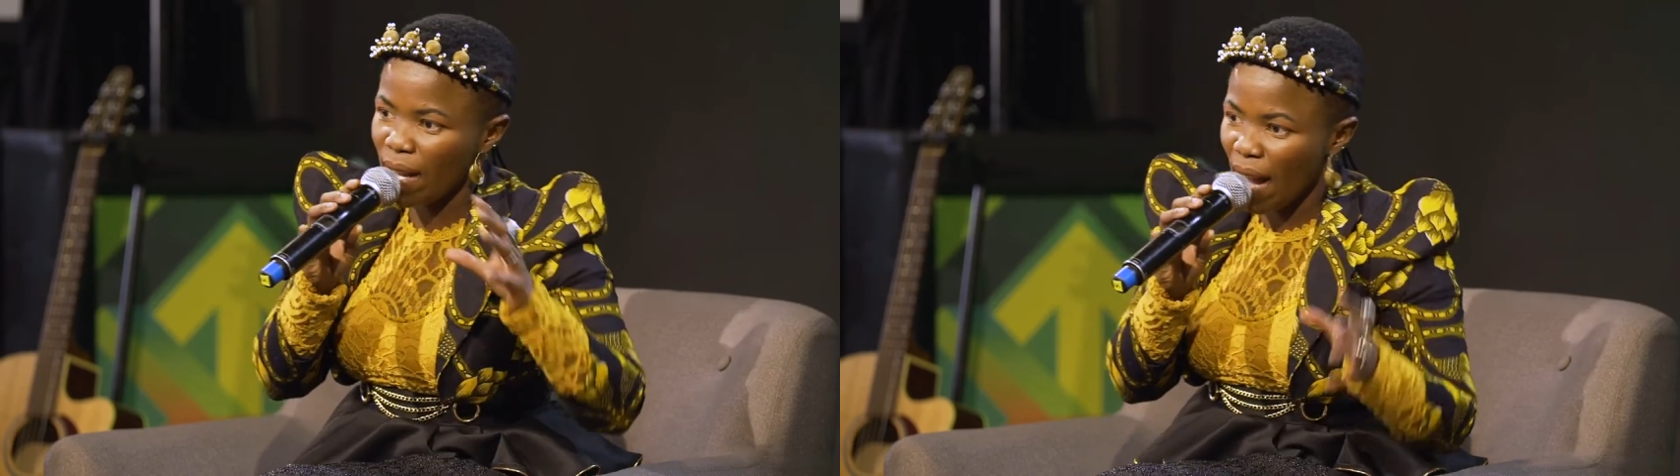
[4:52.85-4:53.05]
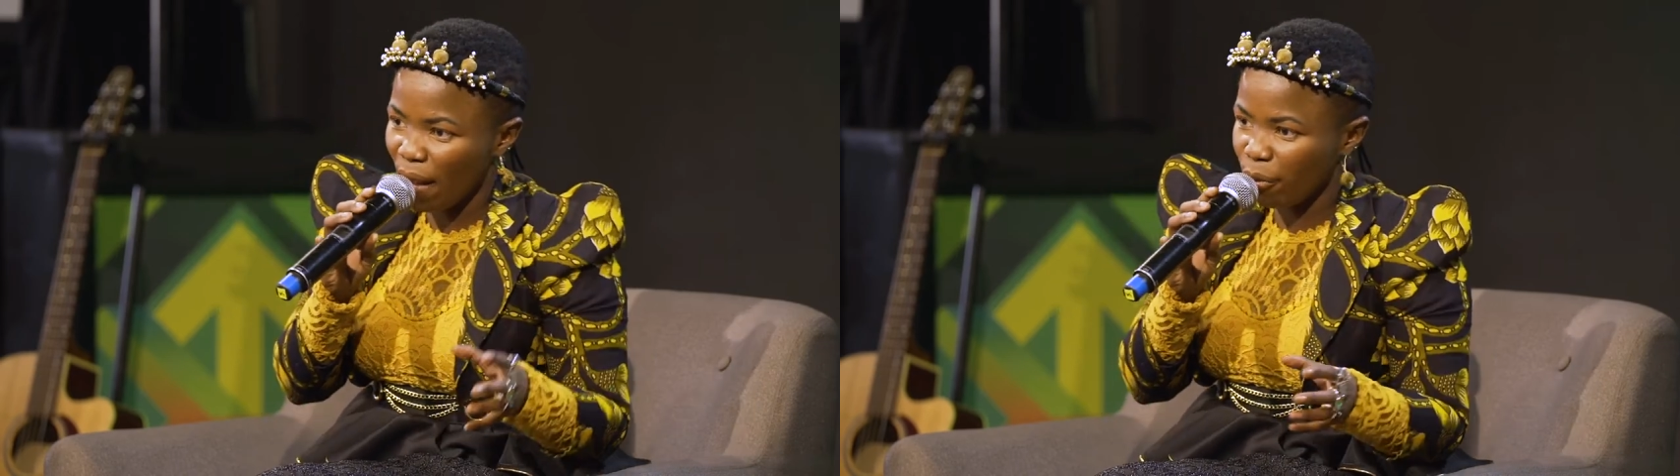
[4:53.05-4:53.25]

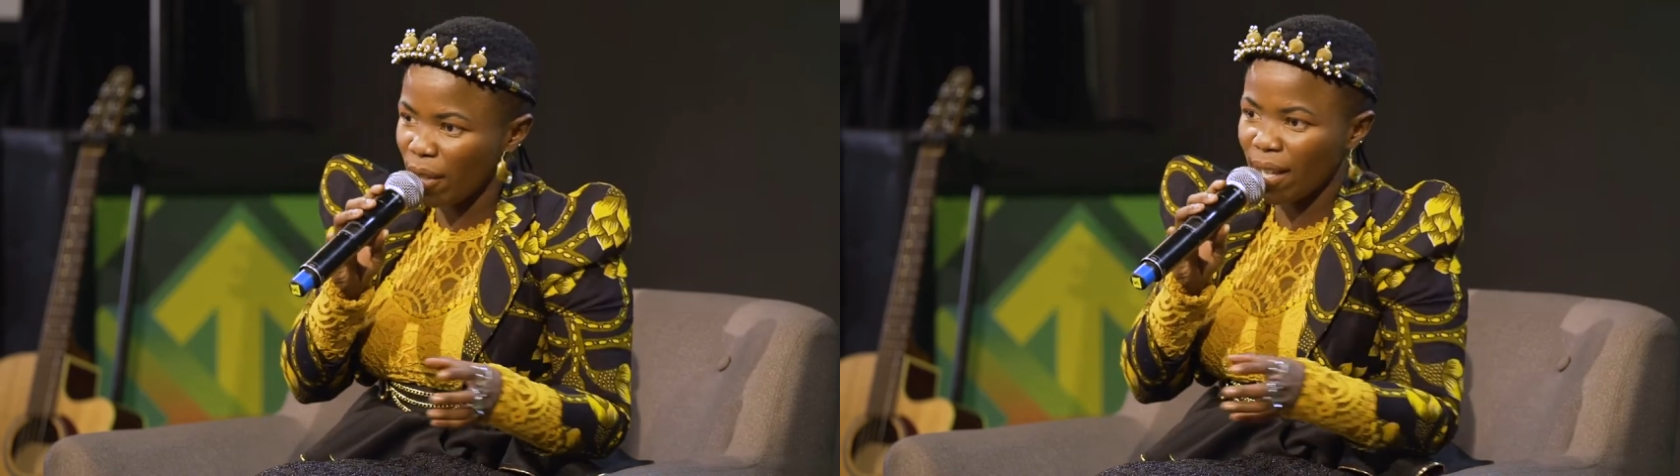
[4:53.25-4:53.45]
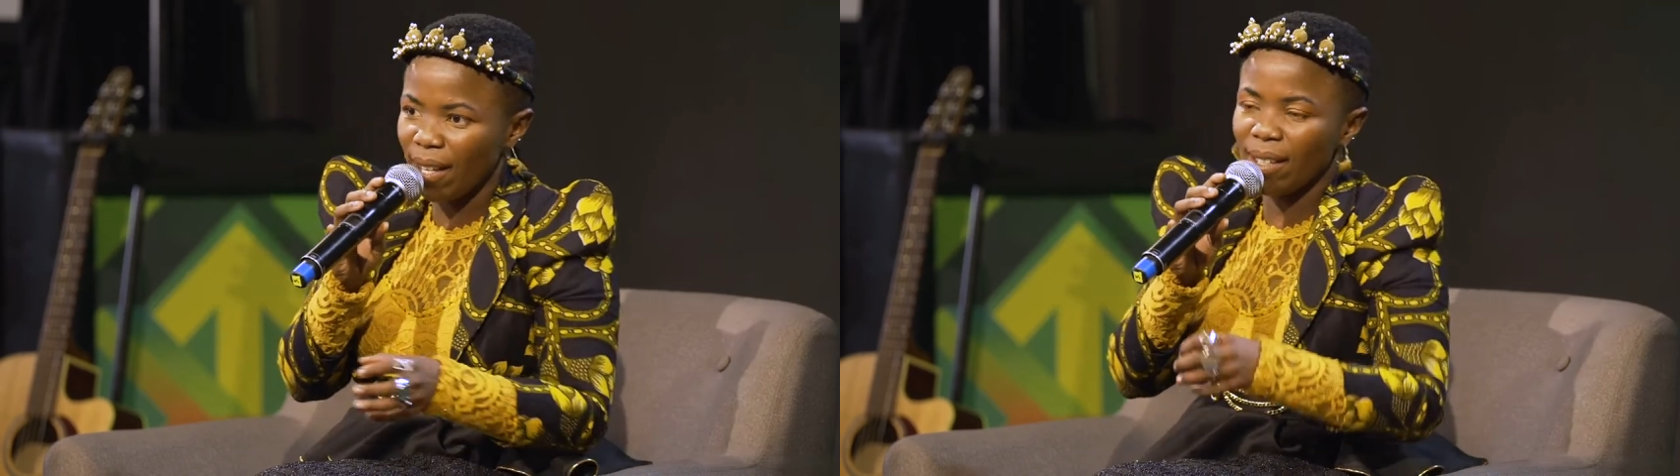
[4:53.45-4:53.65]

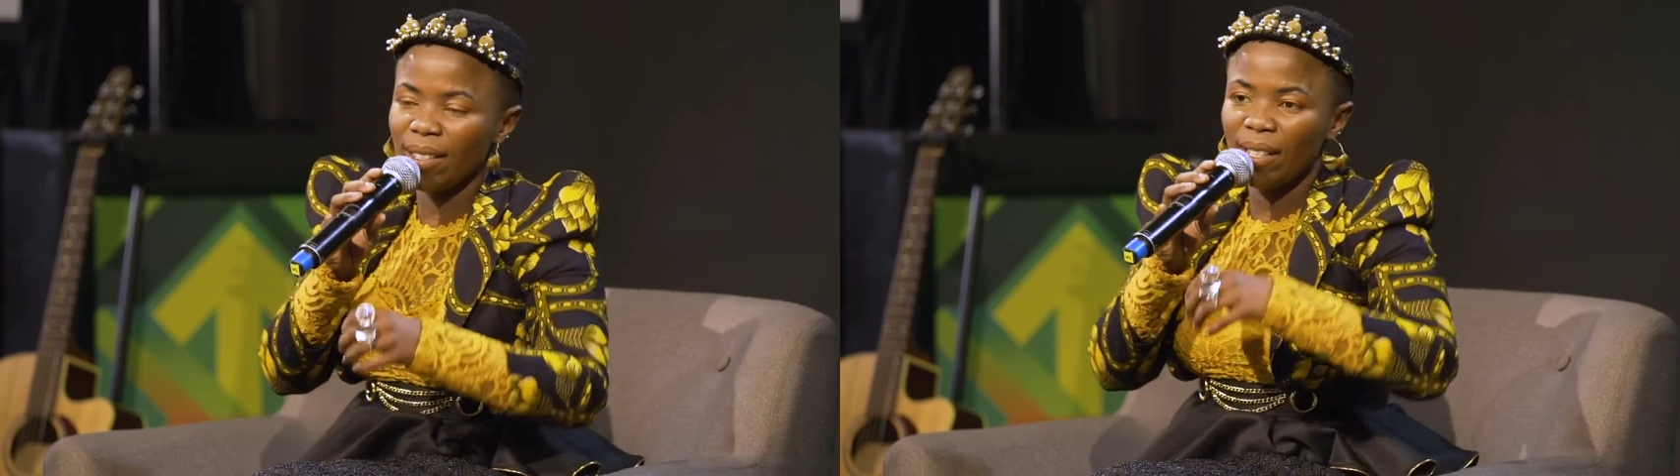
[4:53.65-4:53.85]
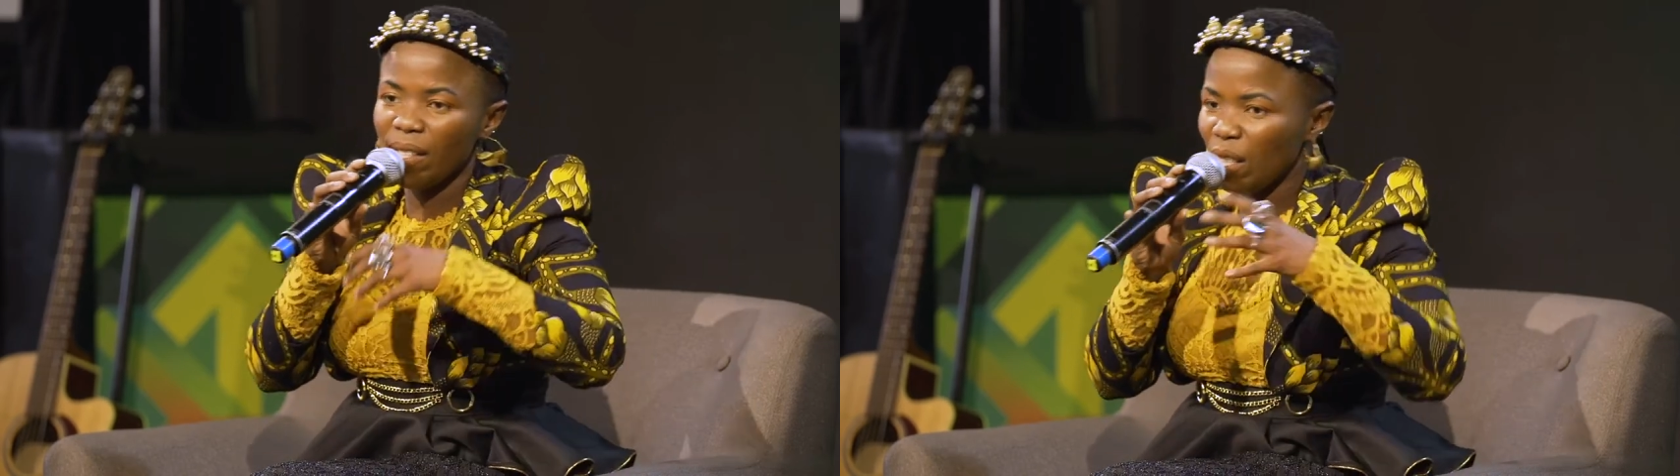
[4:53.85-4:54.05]
Africa,
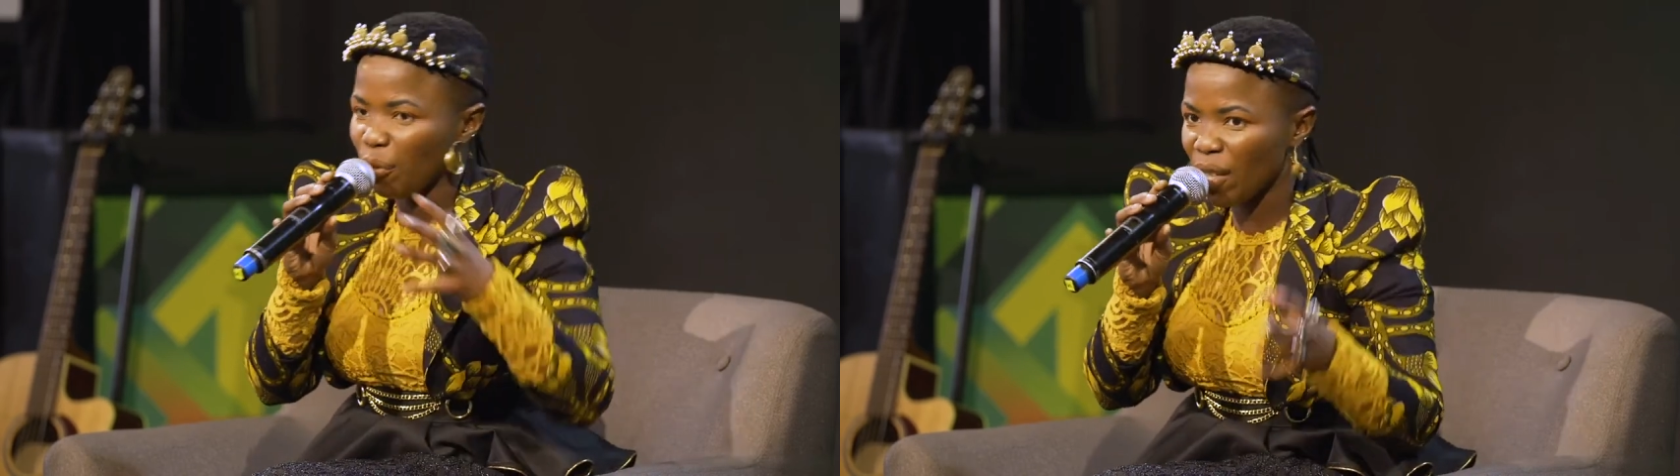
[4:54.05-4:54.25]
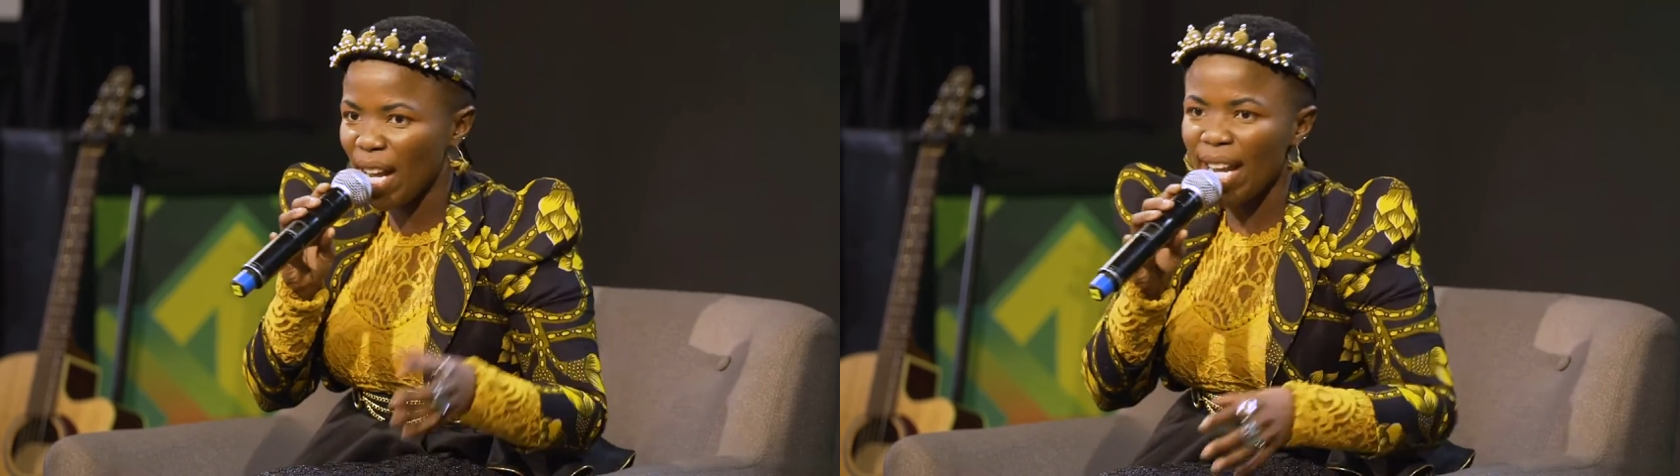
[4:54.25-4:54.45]
different